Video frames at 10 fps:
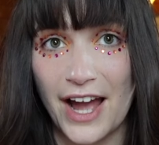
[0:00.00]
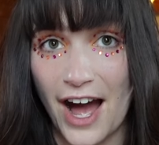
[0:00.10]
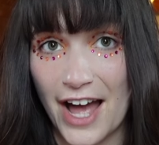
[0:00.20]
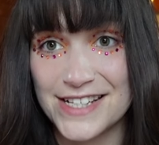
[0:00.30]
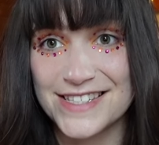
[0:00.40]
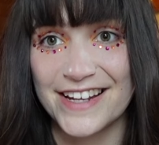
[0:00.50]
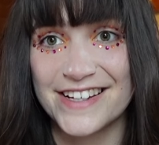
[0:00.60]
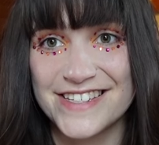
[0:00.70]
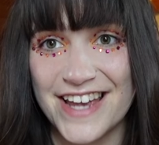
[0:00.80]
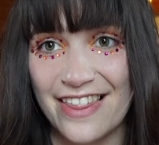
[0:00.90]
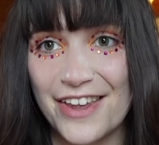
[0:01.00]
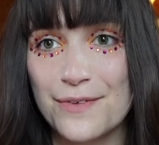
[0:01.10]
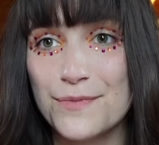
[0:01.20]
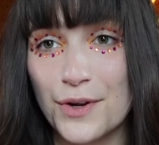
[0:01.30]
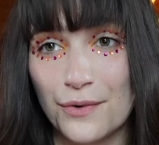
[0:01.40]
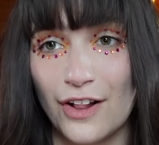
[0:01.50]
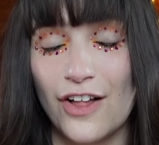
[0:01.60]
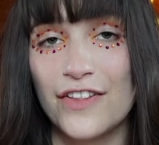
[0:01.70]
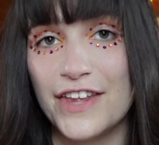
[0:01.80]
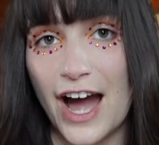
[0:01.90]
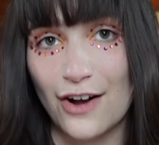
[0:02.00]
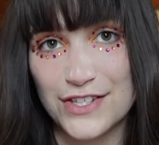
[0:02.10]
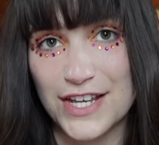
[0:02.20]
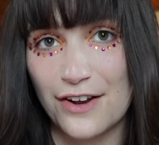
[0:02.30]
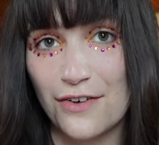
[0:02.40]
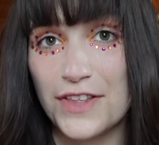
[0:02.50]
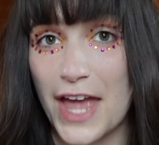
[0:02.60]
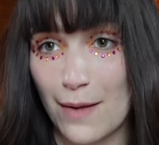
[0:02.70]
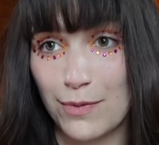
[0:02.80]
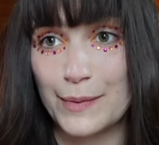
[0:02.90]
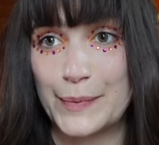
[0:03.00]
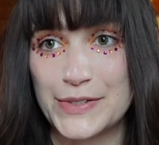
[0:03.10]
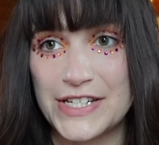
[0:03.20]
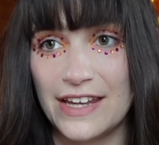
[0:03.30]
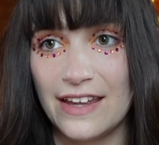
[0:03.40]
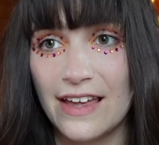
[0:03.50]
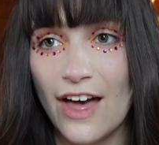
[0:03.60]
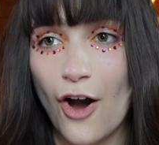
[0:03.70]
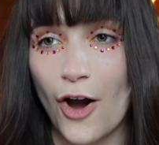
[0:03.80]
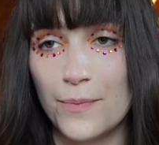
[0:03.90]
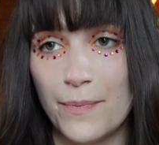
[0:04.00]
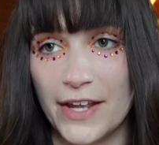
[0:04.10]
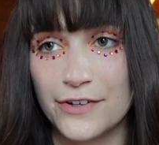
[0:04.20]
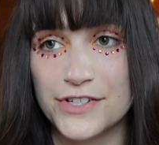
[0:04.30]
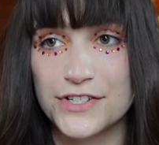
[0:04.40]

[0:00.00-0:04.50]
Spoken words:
high psychedelic mural on the outside of the Apple Boutique on Baker